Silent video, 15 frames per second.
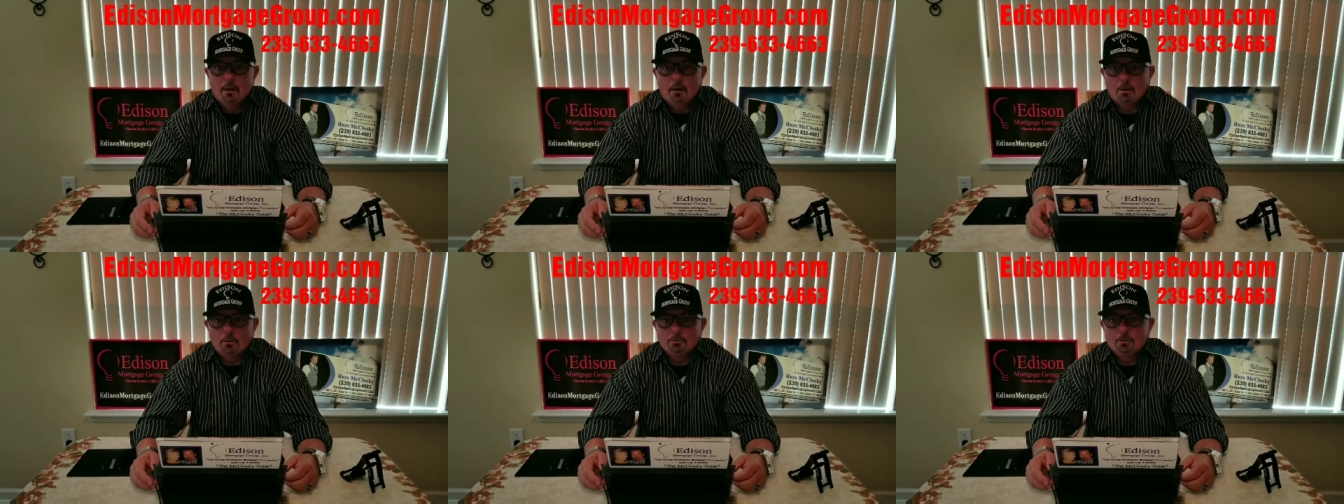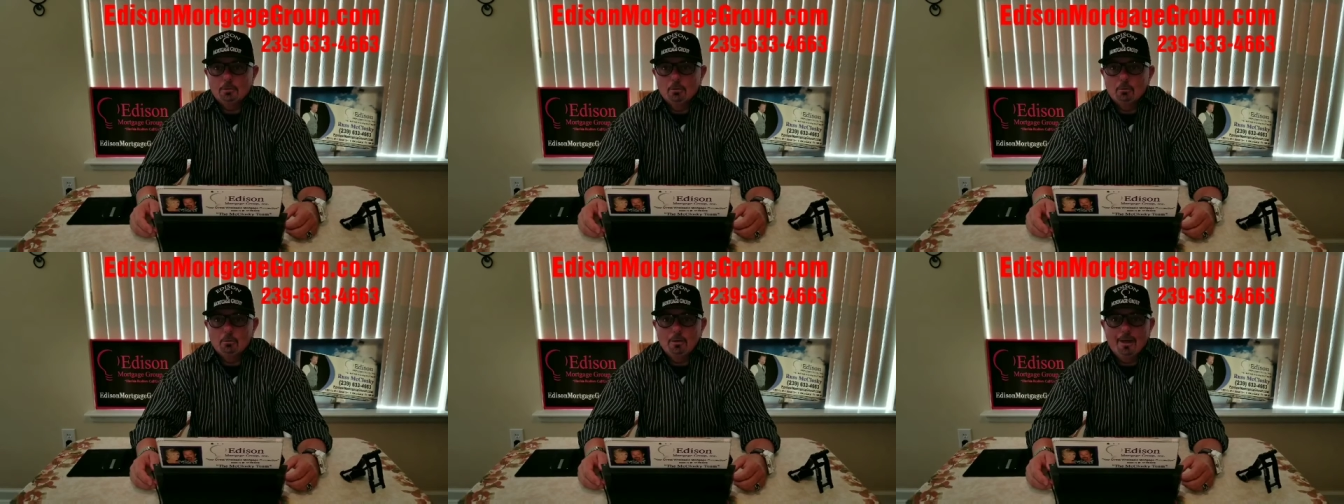
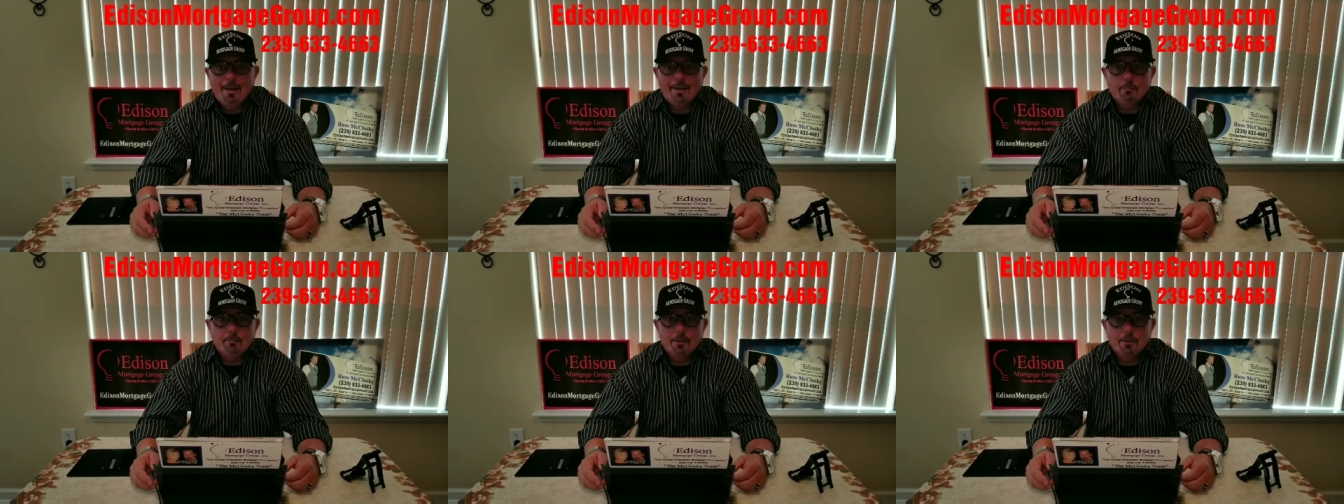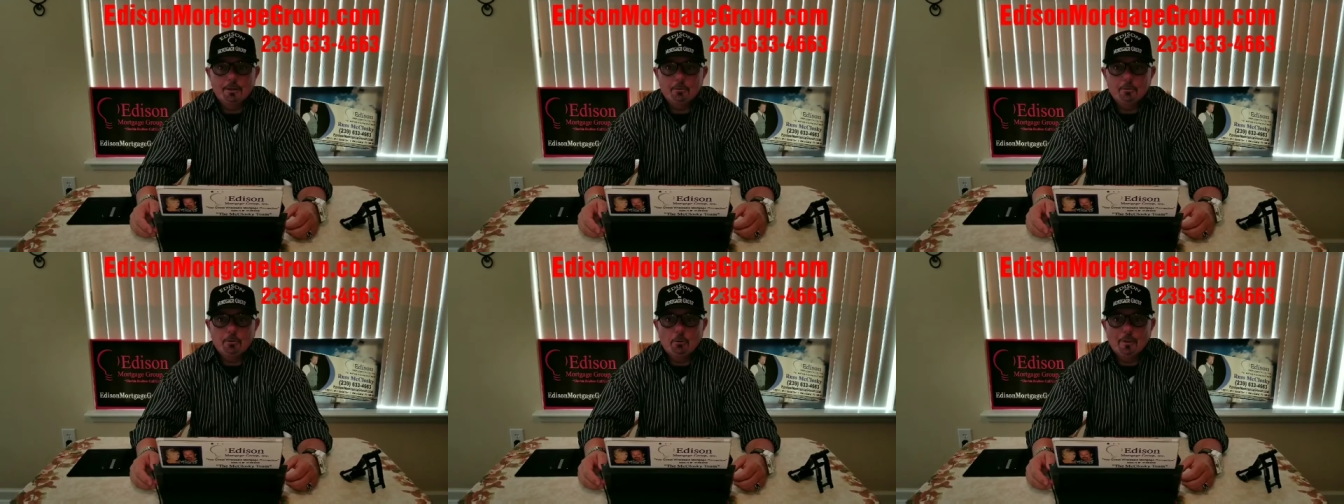Also, anybody
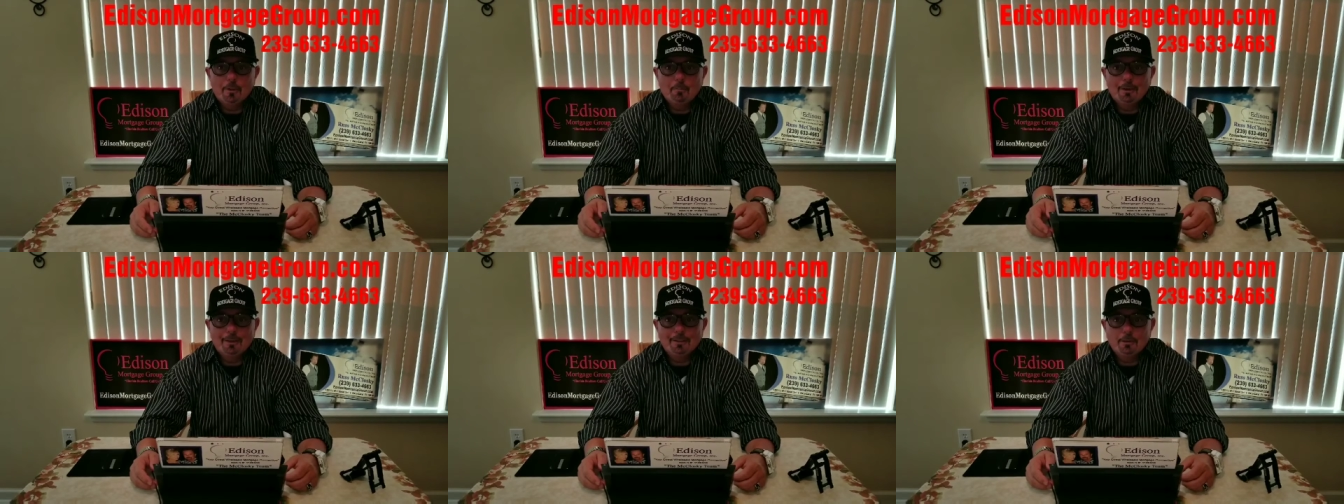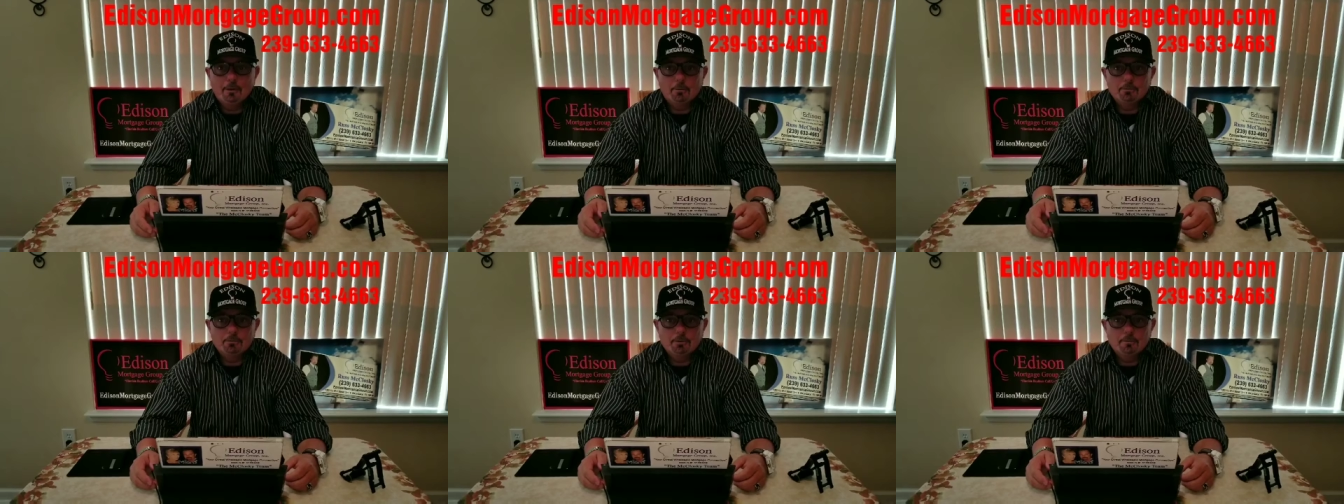you know that might
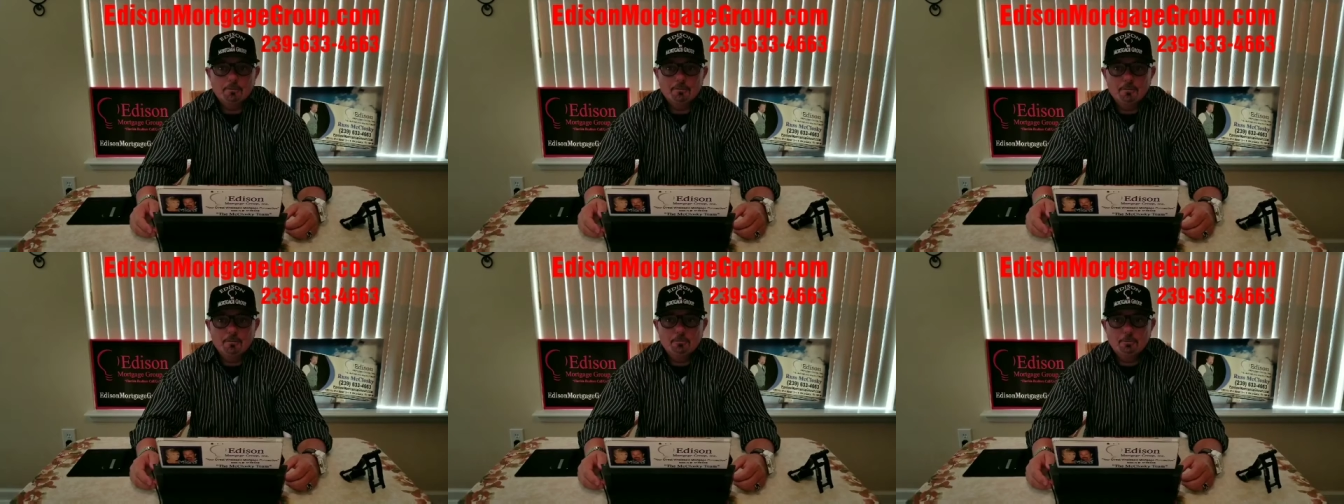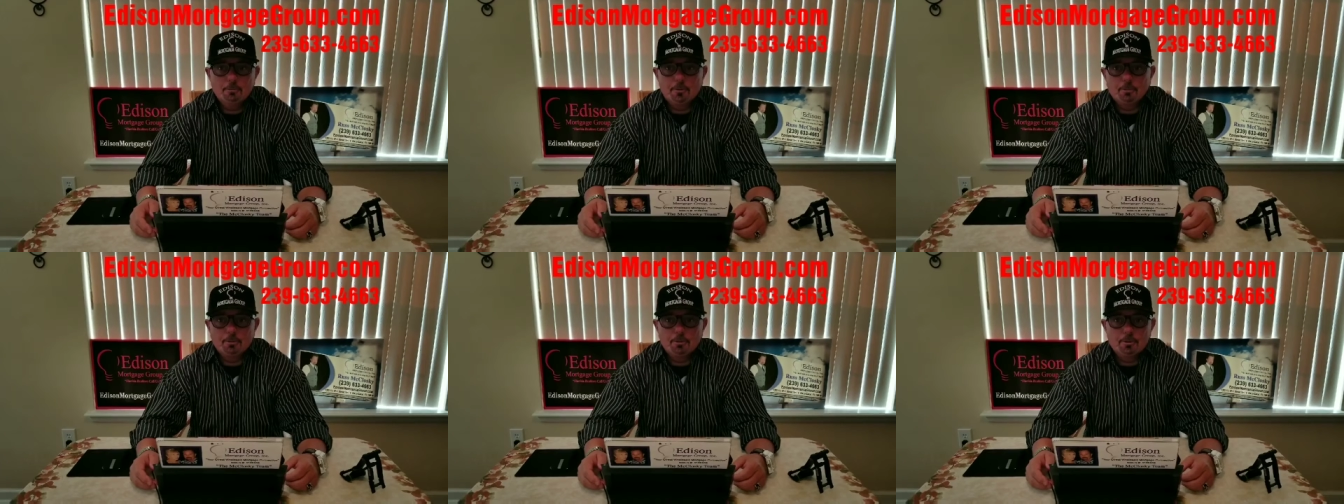need our services,
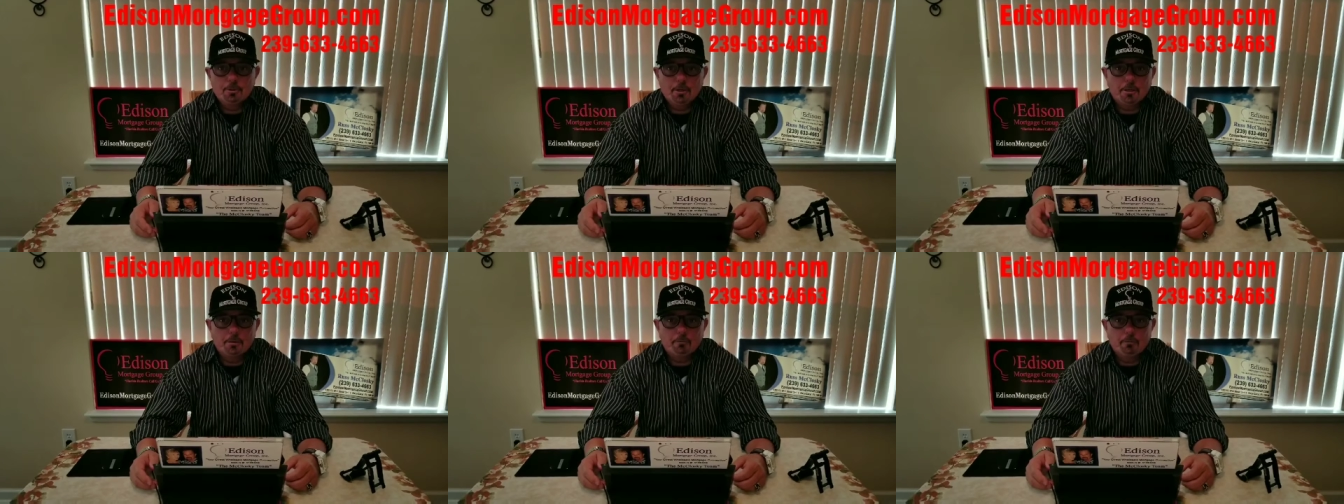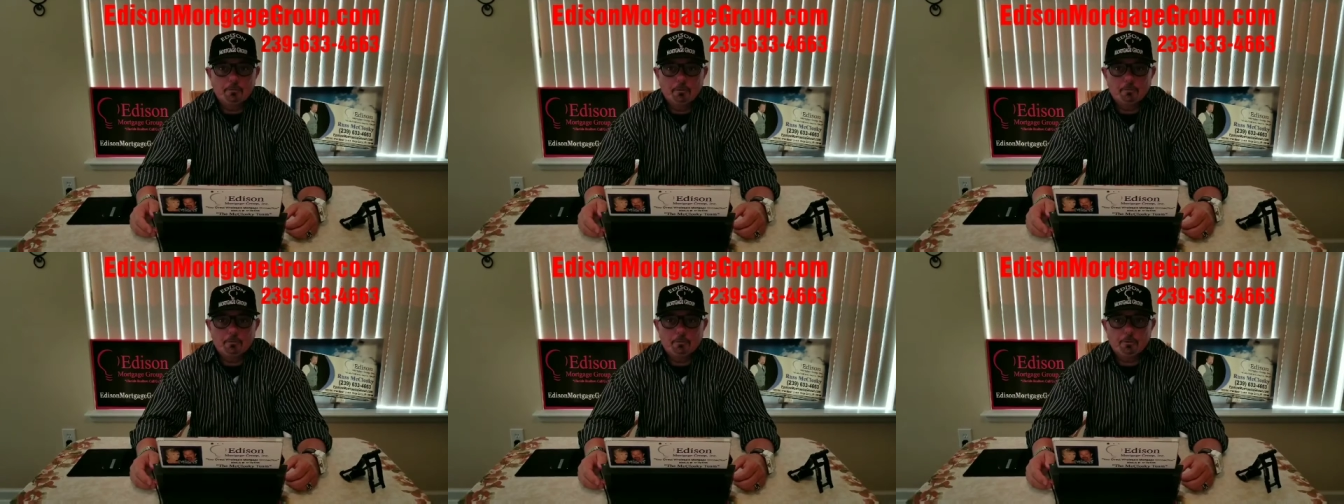we'd appreciate it if
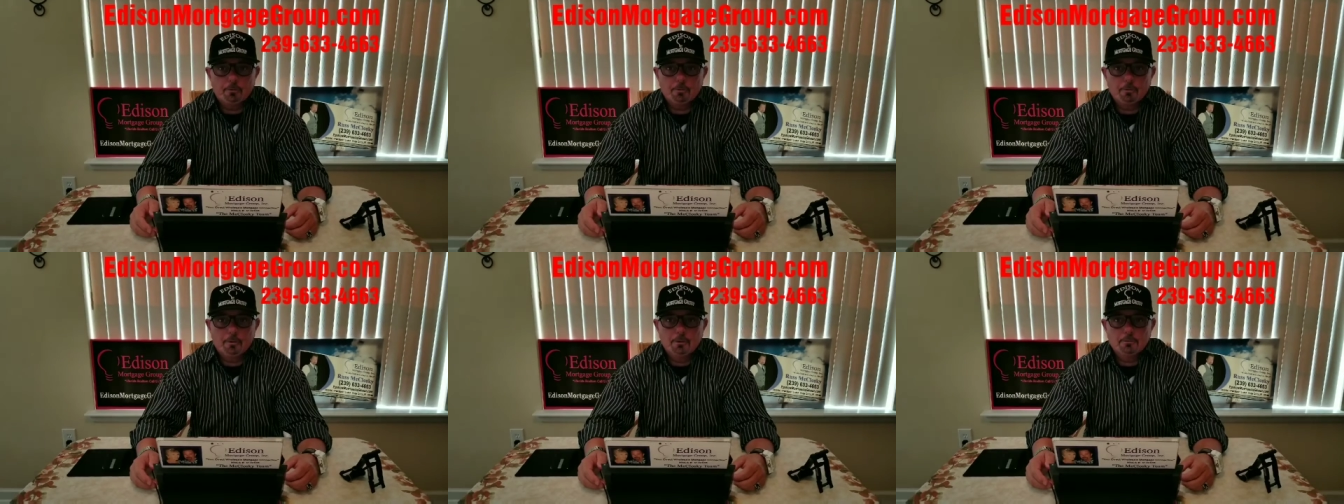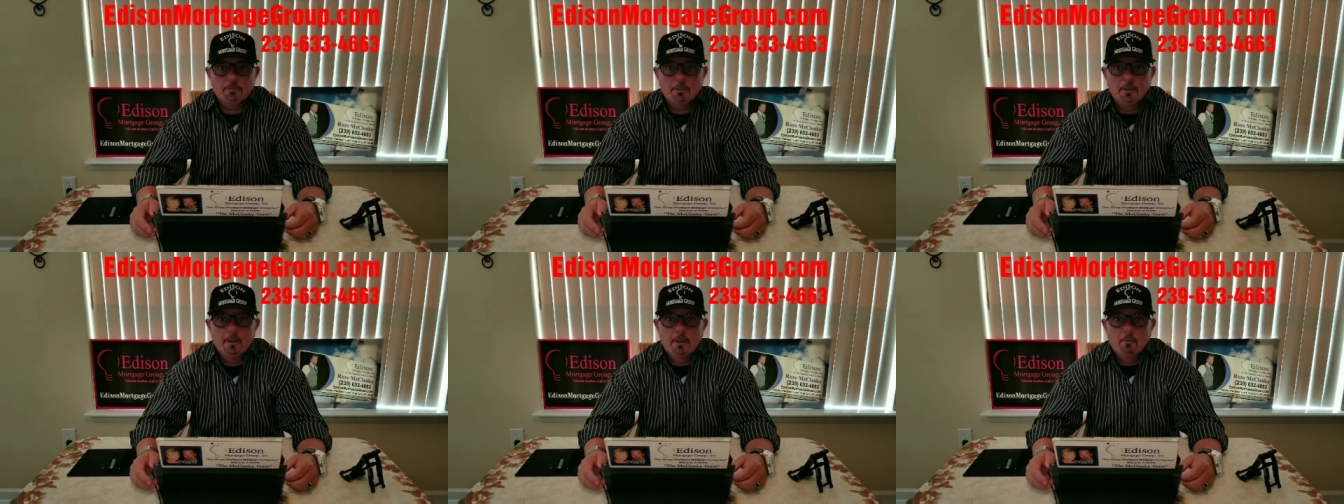you referred them to
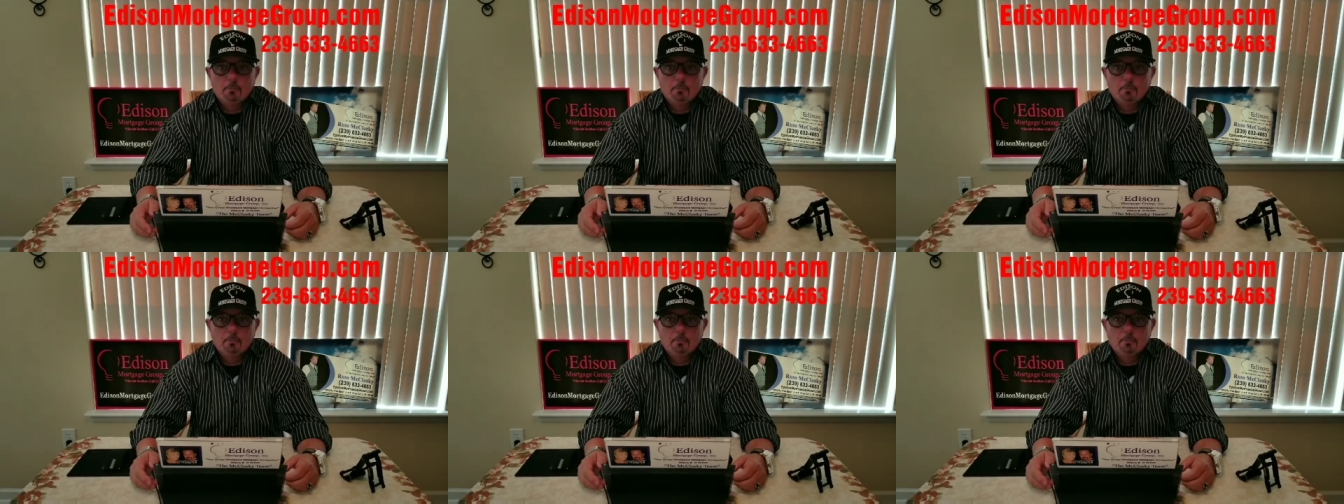us.